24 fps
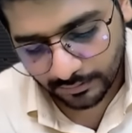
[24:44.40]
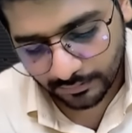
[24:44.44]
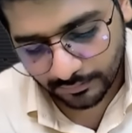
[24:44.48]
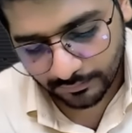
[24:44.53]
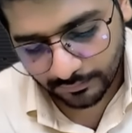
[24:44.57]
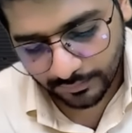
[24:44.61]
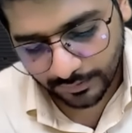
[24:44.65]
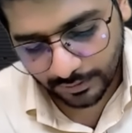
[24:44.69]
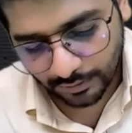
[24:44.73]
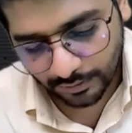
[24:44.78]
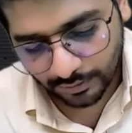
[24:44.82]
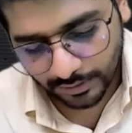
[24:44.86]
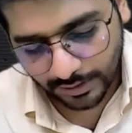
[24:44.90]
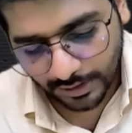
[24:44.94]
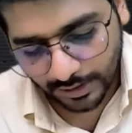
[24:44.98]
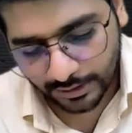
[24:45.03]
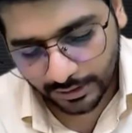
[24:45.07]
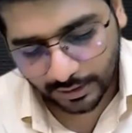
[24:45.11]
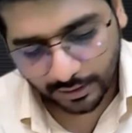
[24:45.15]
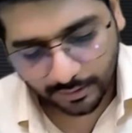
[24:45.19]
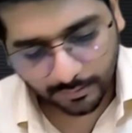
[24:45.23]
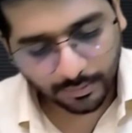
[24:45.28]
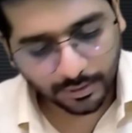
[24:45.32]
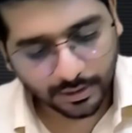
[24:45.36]
We know
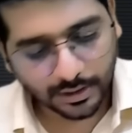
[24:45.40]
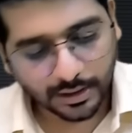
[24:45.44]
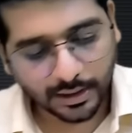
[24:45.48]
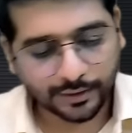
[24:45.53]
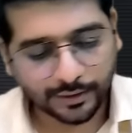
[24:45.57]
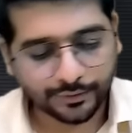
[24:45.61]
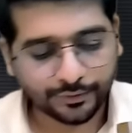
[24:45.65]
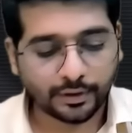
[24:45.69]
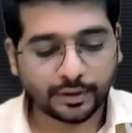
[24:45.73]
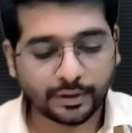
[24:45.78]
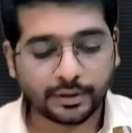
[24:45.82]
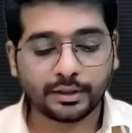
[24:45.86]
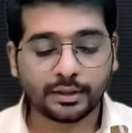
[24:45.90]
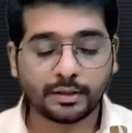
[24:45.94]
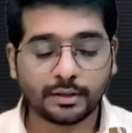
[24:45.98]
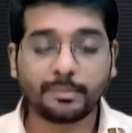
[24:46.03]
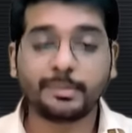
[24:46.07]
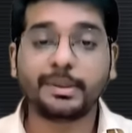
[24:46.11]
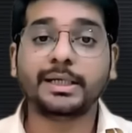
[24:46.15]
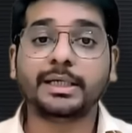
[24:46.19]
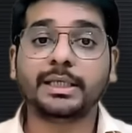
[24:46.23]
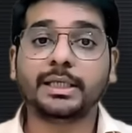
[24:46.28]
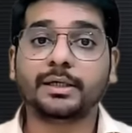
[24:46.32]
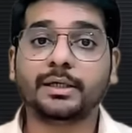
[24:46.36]
that tribunal has ordered a
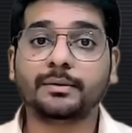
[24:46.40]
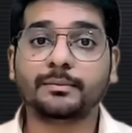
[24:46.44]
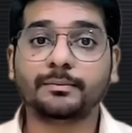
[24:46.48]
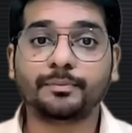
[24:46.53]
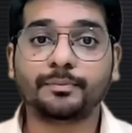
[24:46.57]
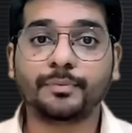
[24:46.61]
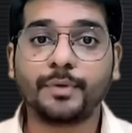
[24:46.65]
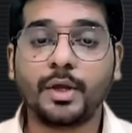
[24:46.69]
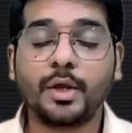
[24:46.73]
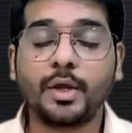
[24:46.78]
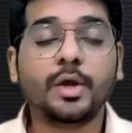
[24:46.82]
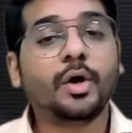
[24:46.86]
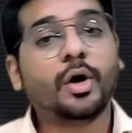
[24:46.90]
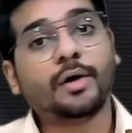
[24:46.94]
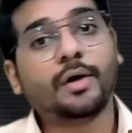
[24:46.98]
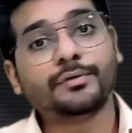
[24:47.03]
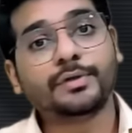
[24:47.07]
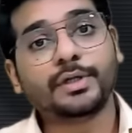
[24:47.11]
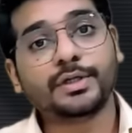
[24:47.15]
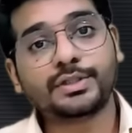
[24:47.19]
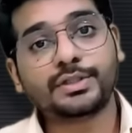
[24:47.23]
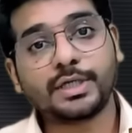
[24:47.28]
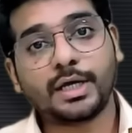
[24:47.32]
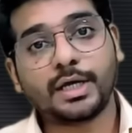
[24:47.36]
meeting
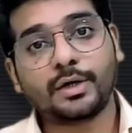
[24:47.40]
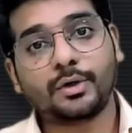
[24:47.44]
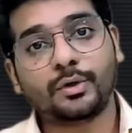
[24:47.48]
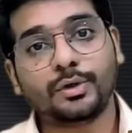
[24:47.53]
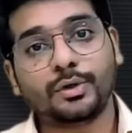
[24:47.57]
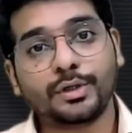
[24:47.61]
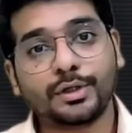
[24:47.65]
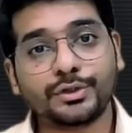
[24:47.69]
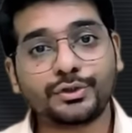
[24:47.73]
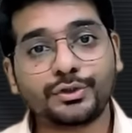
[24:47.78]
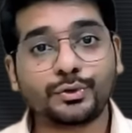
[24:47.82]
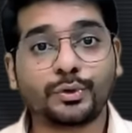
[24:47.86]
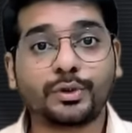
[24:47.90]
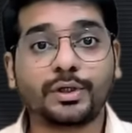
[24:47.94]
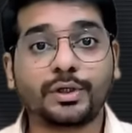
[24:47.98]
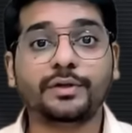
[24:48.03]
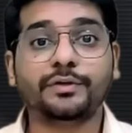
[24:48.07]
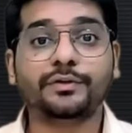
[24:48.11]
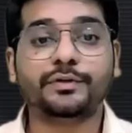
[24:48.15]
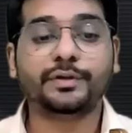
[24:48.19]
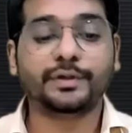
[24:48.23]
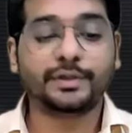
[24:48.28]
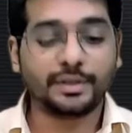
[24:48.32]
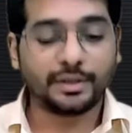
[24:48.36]
of the shareholders to
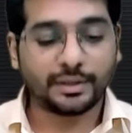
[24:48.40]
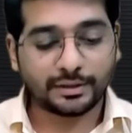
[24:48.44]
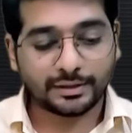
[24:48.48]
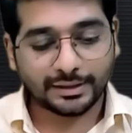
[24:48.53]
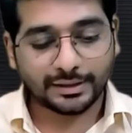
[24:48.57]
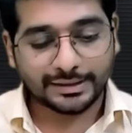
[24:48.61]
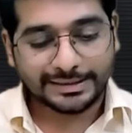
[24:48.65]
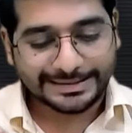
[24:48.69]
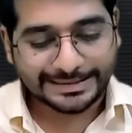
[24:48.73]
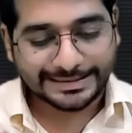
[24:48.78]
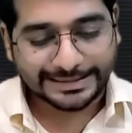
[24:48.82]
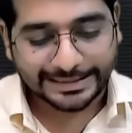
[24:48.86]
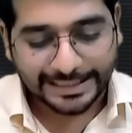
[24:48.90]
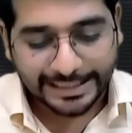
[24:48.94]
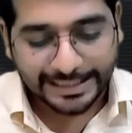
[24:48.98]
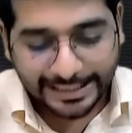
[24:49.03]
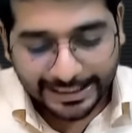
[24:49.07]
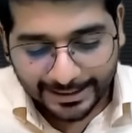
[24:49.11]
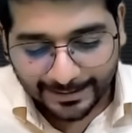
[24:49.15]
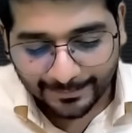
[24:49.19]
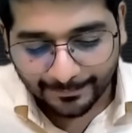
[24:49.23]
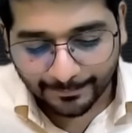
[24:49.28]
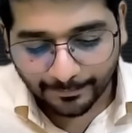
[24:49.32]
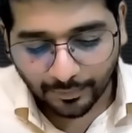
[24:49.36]
consider the
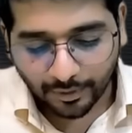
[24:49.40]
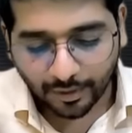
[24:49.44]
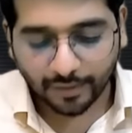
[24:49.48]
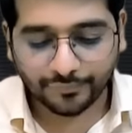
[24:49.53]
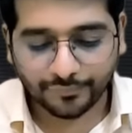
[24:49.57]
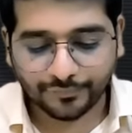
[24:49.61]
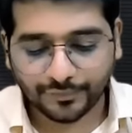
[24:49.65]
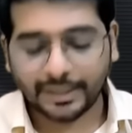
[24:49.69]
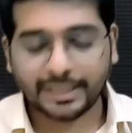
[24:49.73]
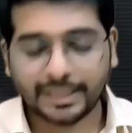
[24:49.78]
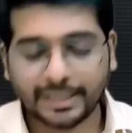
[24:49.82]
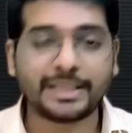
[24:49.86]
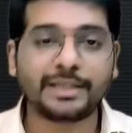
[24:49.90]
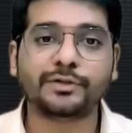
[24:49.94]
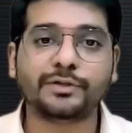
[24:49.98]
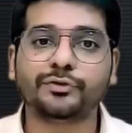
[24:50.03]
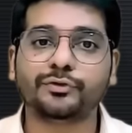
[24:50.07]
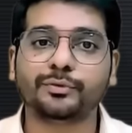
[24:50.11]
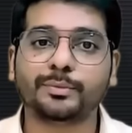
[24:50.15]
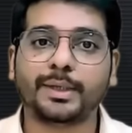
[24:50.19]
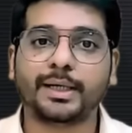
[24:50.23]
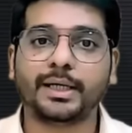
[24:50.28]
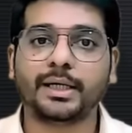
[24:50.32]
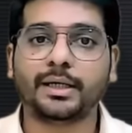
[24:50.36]
scheme of
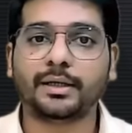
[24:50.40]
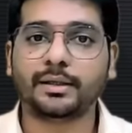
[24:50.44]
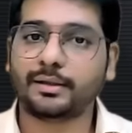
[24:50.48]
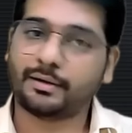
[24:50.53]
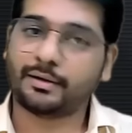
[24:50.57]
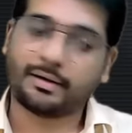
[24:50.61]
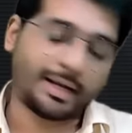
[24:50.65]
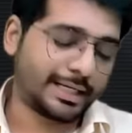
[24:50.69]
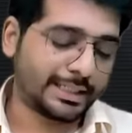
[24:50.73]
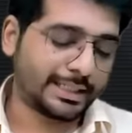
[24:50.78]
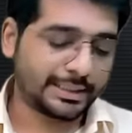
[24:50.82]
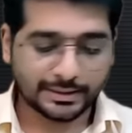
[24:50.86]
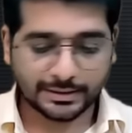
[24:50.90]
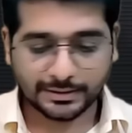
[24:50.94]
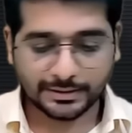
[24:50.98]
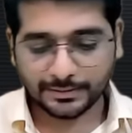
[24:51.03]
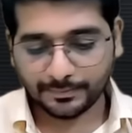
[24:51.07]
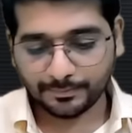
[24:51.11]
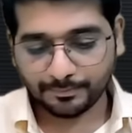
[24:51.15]
arrangement, right?